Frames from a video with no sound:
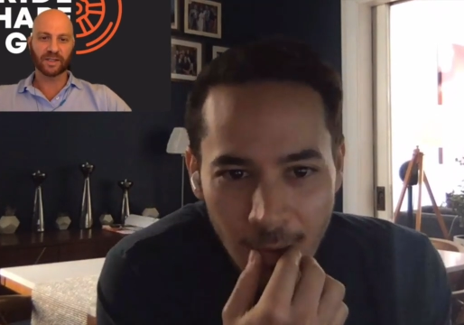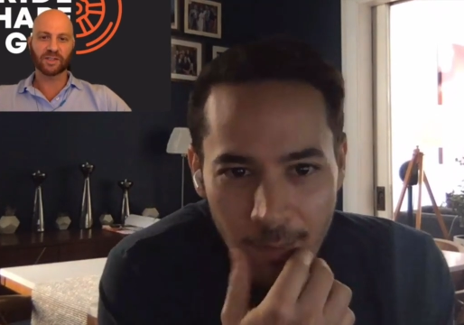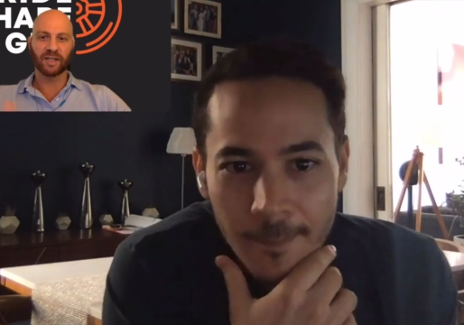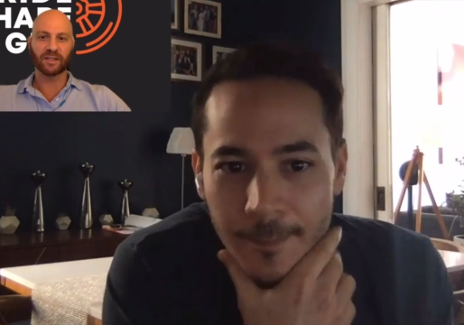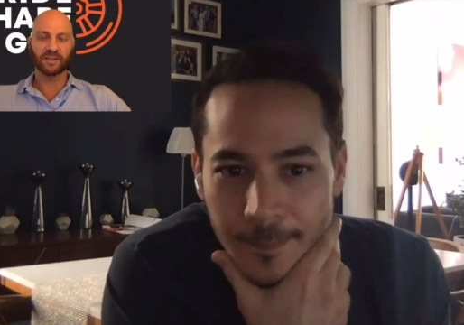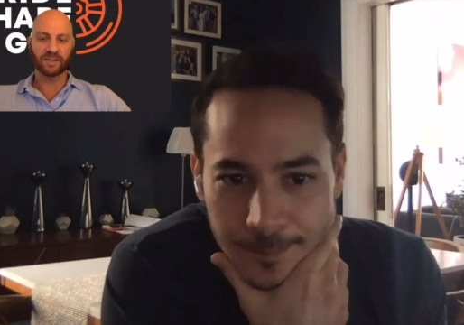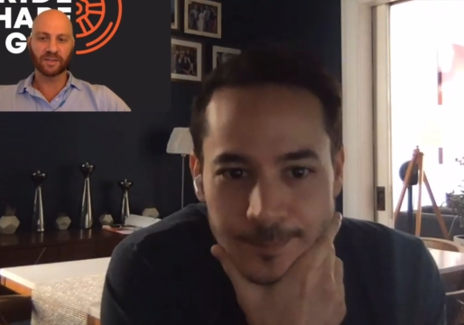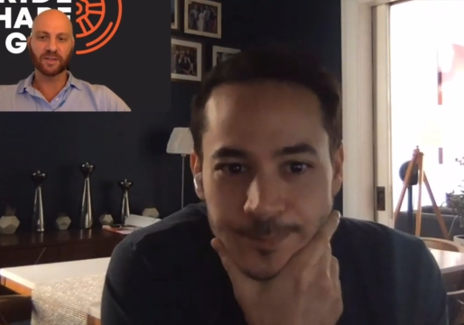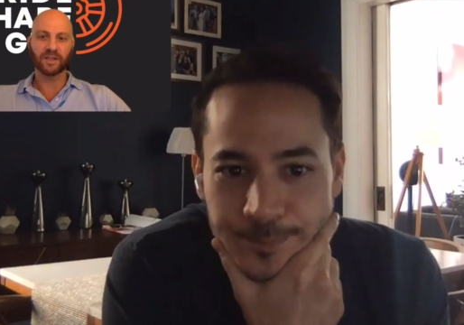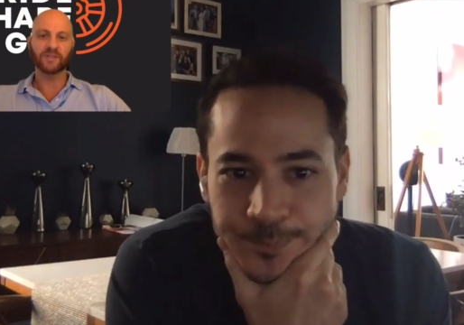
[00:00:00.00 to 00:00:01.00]
Speaker 1: chain, let's say
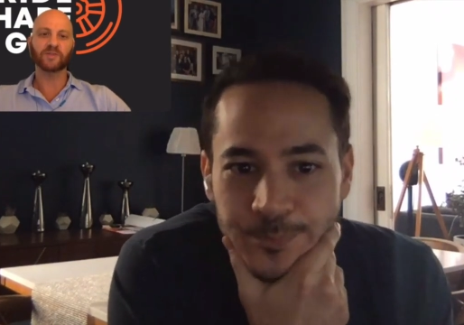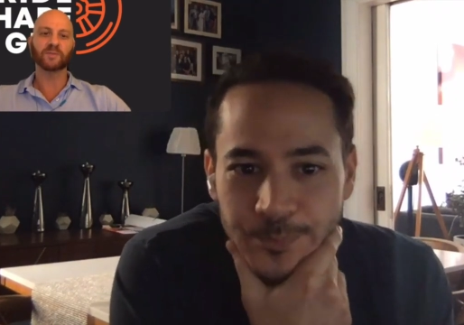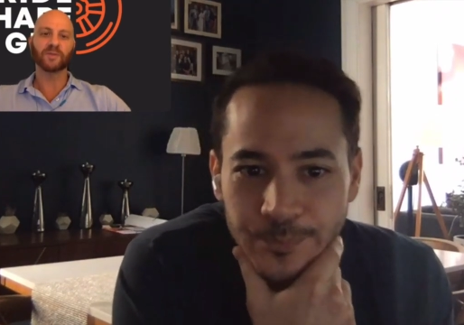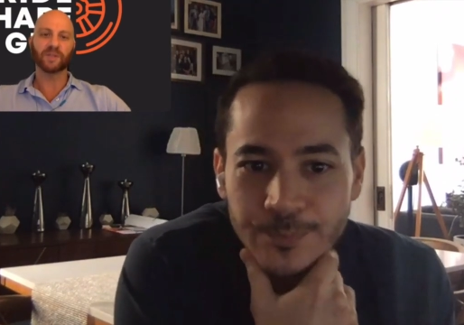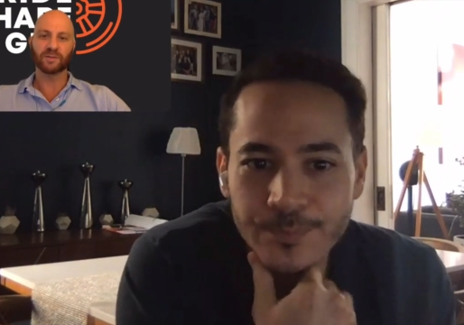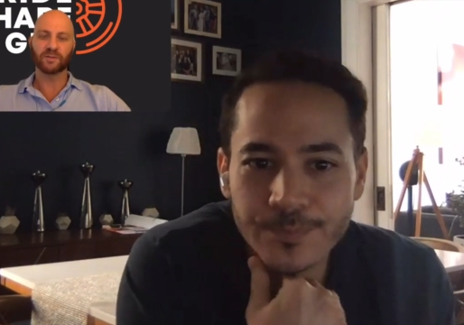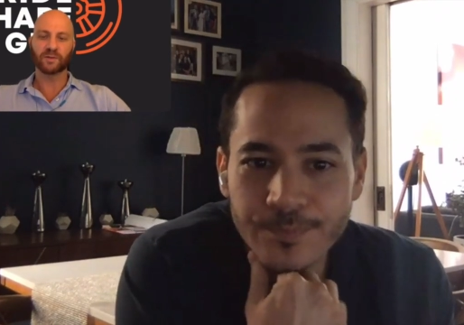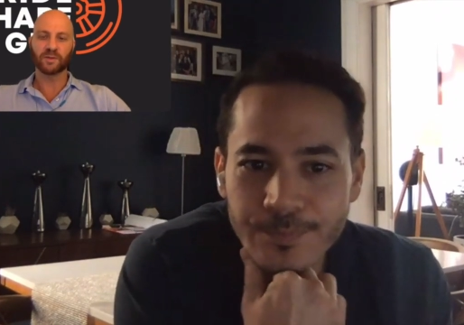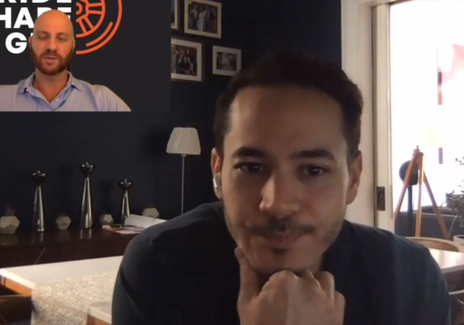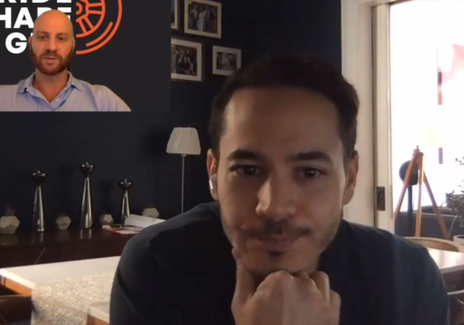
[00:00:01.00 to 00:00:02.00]
United Supermarkets, of
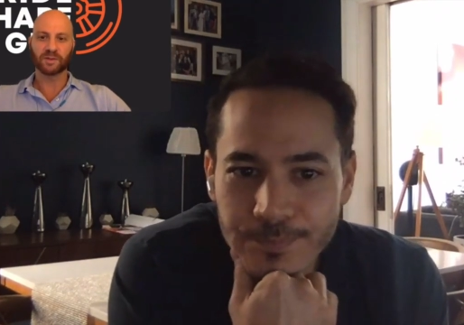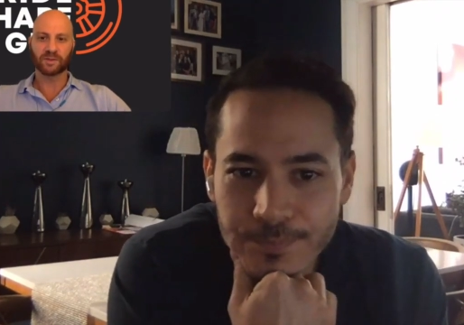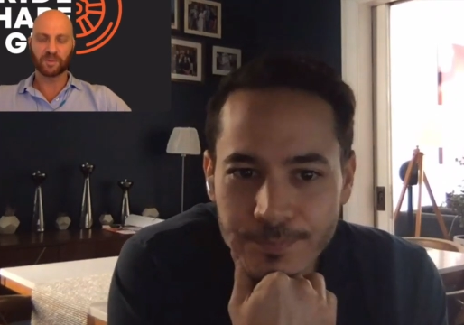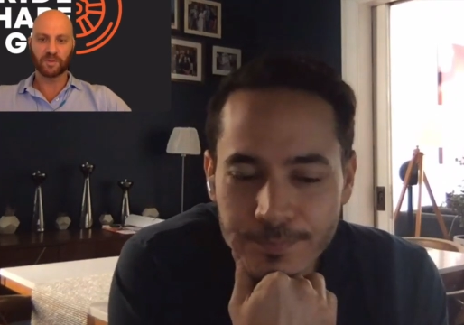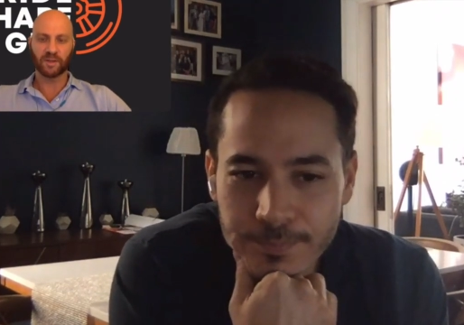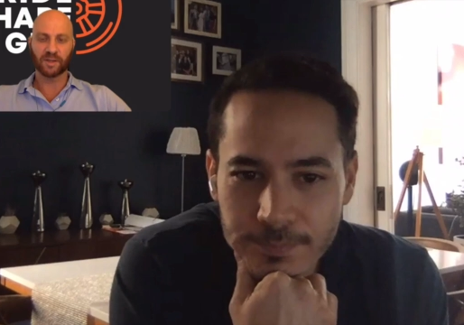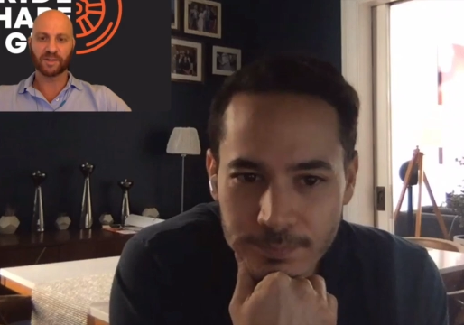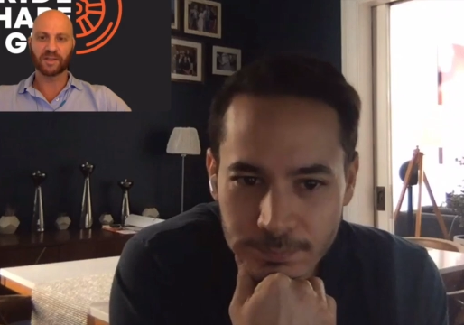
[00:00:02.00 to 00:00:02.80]
grocery supermarkets, and